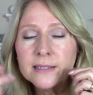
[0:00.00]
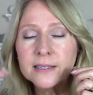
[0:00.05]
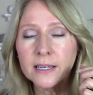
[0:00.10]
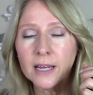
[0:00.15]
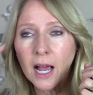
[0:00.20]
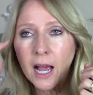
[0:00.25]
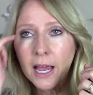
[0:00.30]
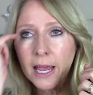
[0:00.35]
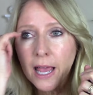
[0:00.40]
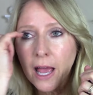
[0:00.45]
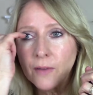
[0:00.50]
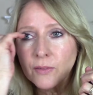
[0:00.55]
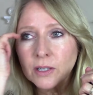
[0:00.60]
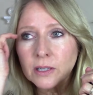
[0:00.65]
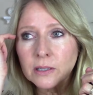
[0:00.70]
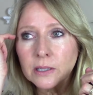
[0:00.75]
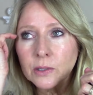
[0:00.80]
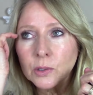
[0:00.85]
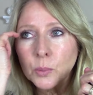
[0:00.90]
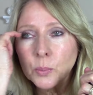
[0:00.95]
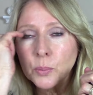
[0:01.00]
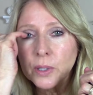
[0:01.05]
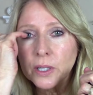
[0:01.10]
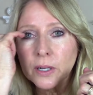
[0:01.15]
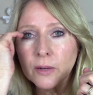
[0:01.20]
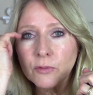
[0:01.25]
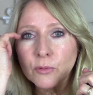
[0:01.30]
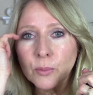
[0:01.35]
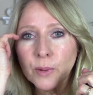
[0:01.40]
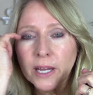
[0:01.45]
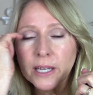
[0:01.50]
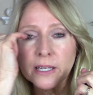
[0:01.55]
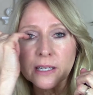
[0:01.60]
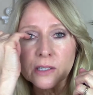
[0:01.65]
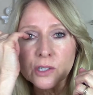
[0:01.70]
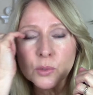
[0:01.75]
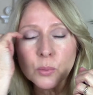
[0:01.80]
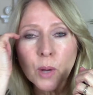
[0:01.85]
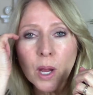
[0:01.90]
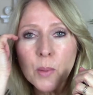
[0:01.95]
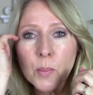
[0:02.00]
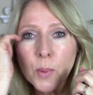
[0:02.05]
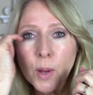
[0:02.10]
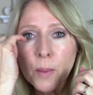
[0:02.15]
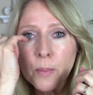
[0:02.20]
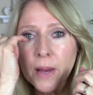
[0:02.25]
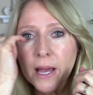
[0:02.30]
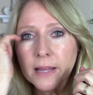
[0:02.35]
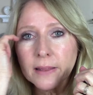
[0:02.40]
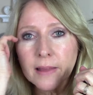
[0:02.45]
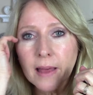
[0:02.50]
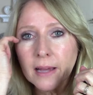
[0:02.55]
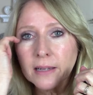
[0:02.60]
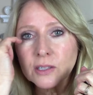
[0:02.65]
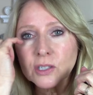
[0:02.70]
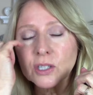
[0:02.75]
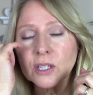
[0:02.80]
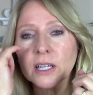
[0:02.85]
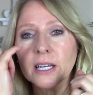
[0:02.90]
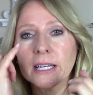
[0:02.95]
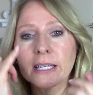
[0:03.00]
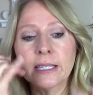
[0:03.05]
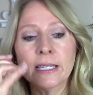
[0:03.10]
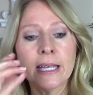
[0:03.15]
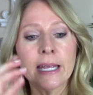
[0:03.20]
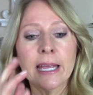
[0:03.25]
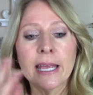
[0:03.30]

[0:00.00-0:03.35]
And I have a little bit of redness right by my lash line,